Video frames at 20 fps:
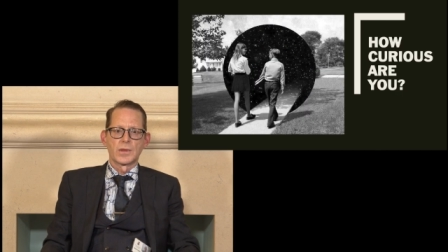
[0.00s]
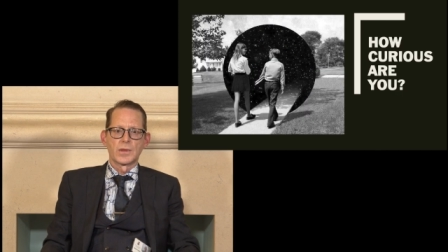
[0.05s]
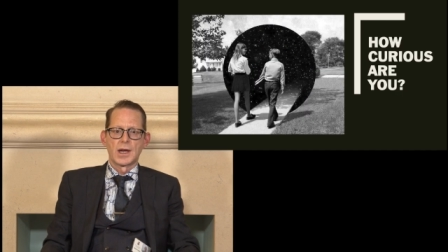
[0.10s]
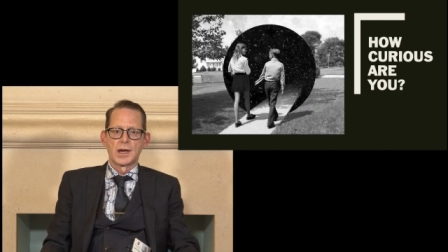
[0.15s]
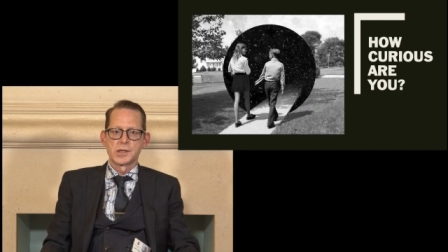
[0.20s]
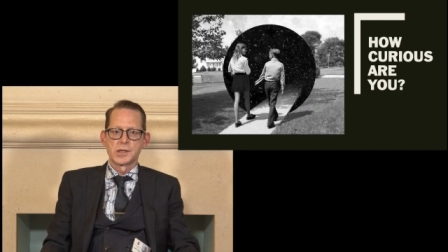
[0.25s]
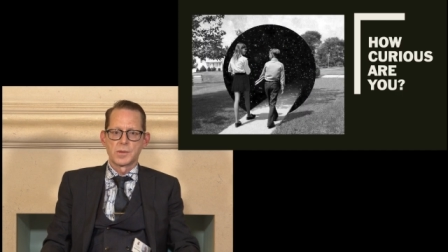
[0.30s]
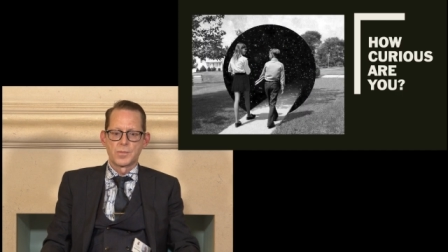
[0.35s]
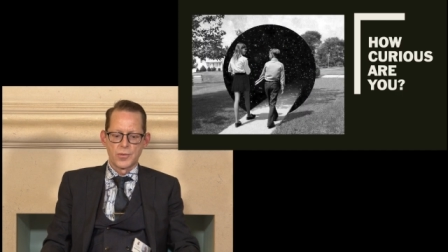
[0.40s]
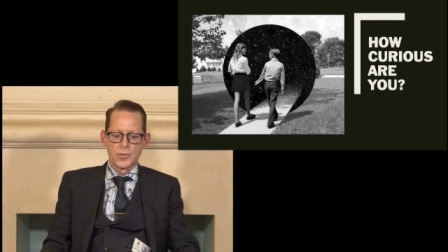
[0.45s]

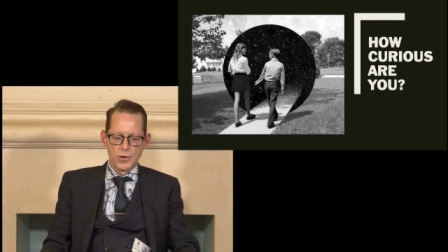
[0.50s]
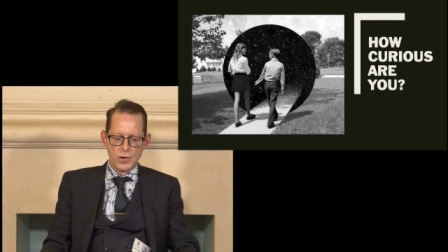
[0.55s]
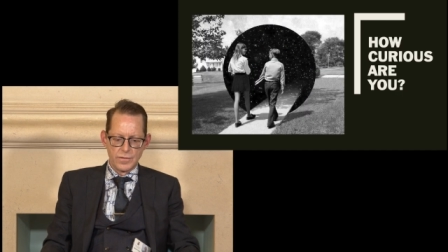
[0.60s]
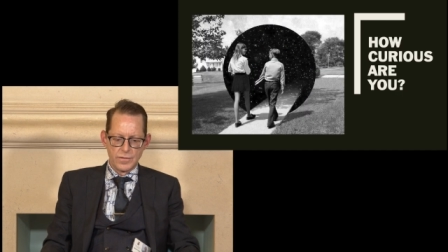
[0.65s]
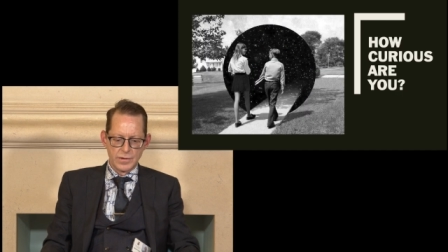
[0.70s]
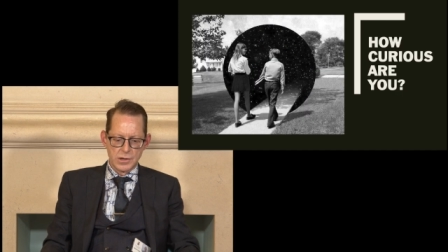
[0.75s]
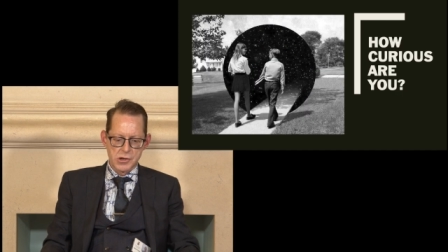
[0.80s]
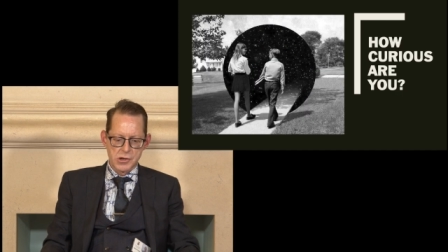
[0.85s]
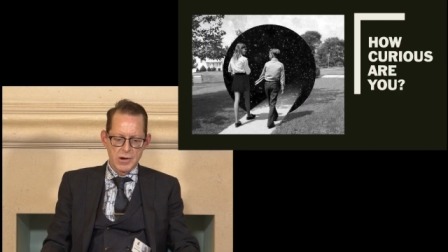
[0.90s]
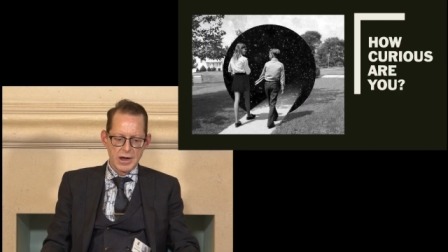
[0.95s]
has a
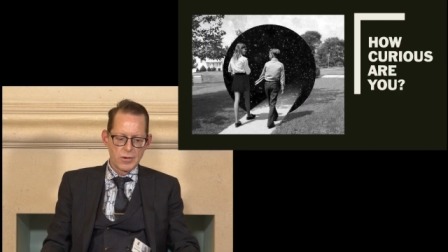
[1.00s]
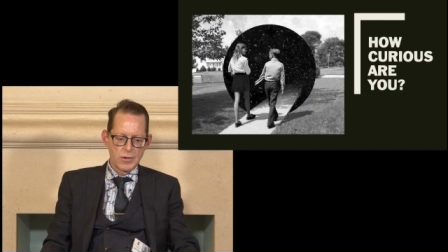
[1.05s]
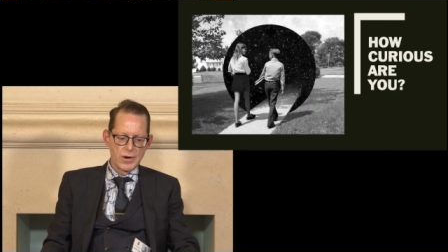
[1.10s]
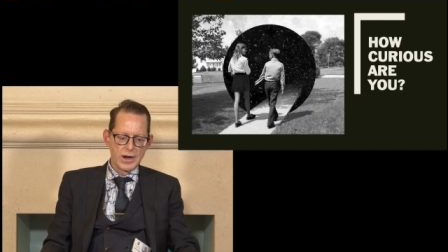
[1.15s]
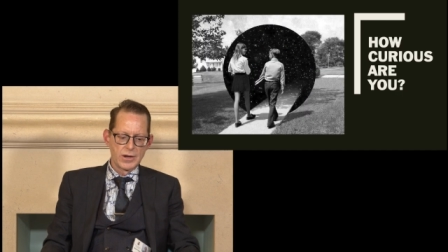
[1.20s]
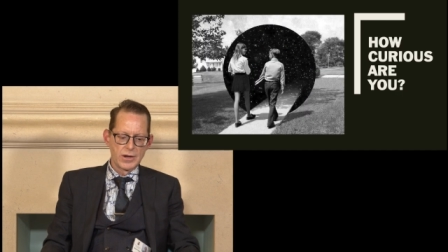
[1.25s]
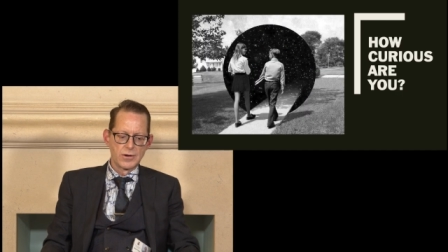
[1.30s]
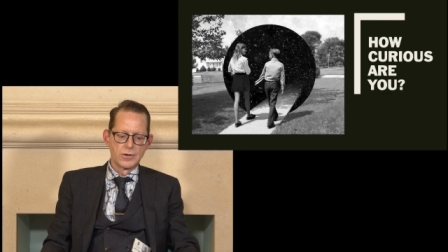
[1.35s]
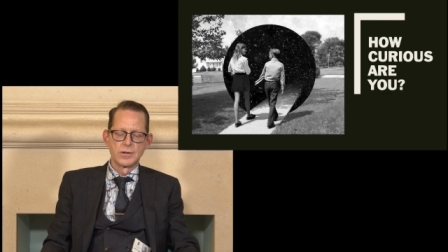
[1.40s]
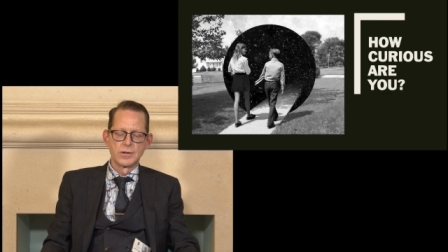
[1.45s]
proven track
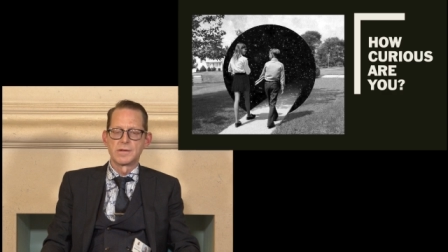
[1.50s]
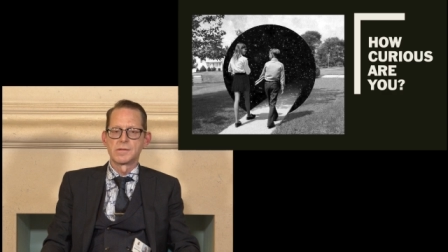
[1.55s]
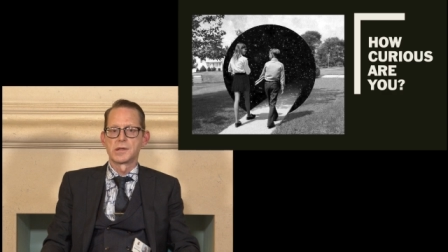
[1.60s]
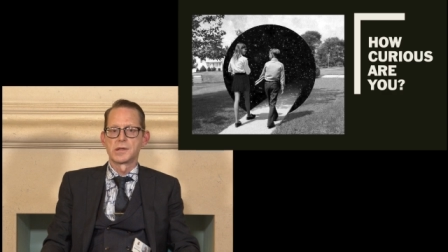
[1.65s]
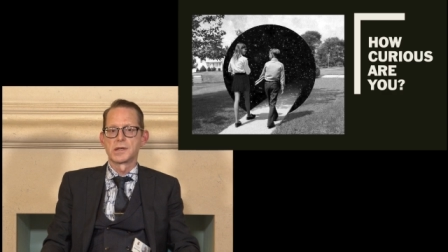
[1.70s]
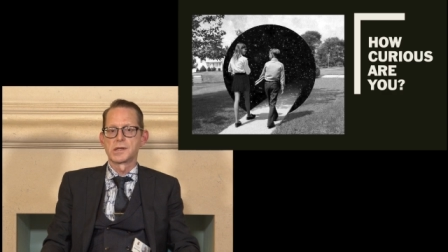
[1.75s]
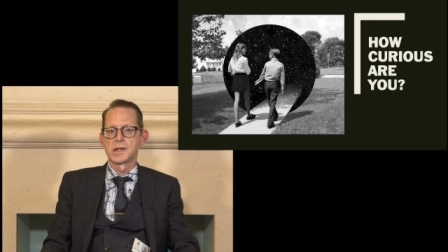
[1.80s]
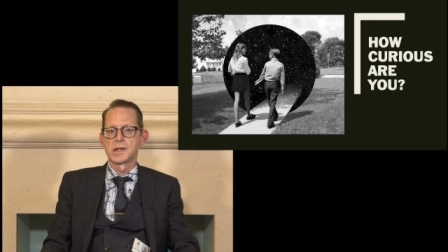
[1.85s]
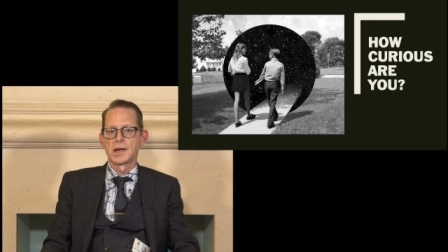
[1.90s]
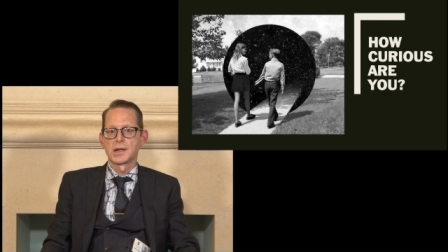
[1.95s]
record of
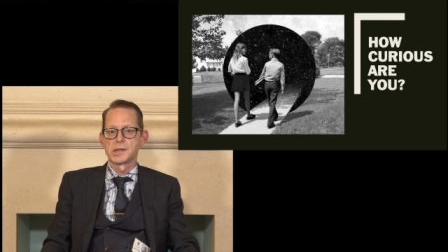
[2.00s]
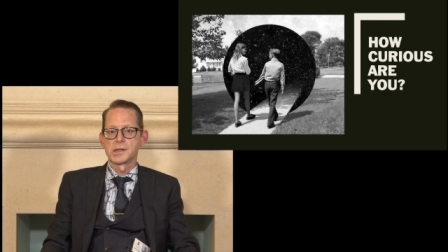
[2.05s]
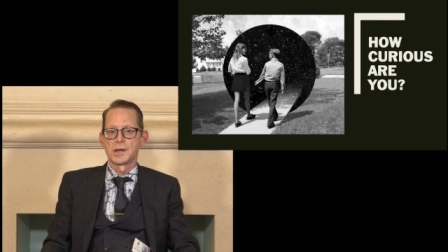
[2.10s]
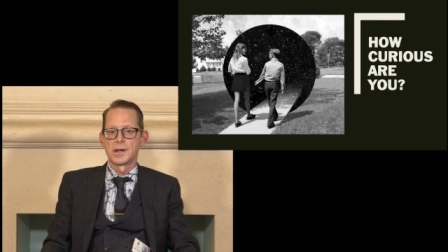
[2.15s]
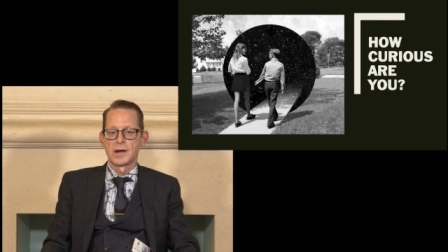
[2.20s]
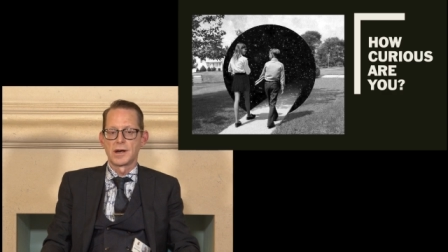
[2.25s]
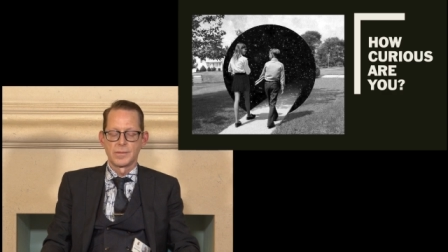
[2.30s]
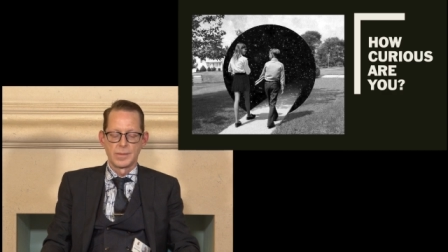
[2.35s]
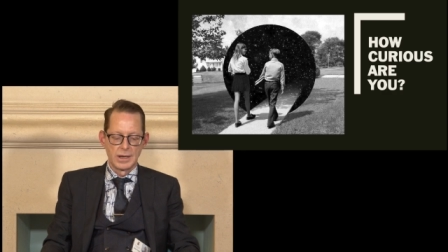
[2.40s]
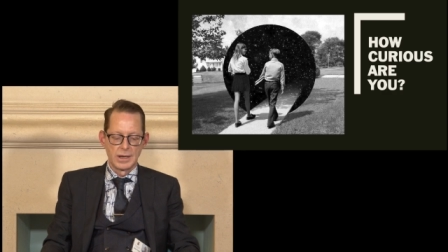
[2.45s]
success at
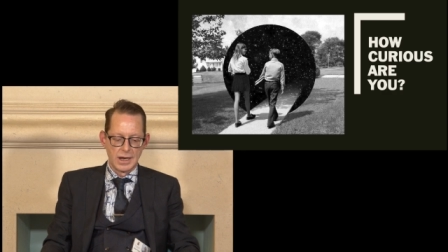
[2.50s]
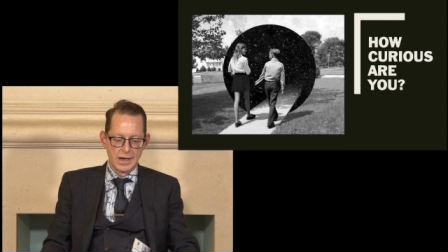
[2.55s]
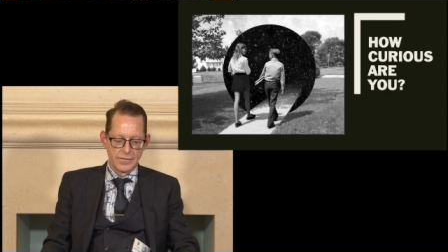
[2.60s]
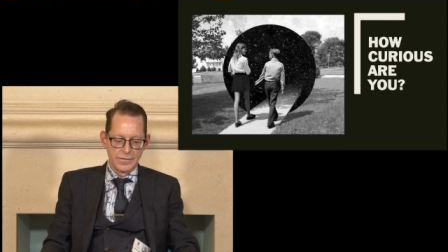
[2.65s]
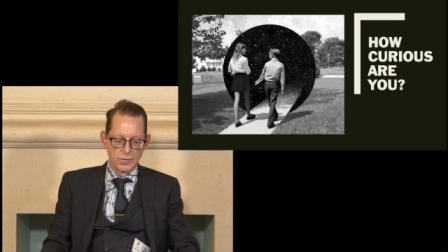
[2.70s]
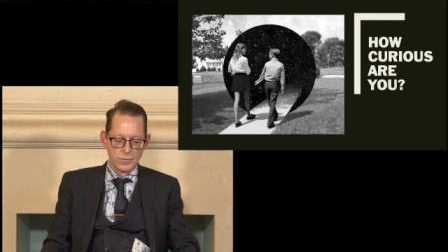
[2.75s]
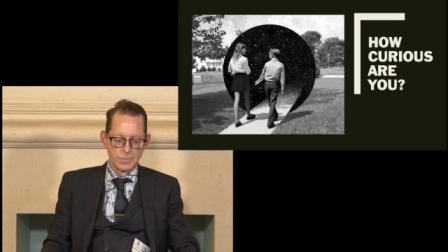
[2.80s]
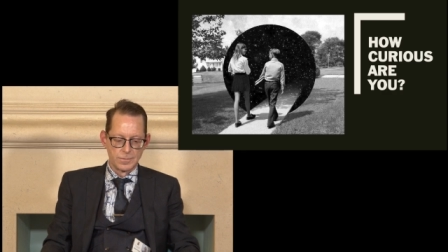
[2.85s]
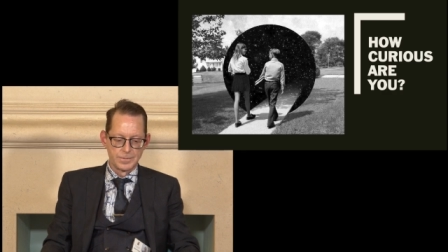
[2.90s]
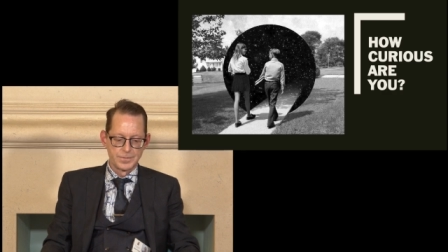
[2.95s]
IB level,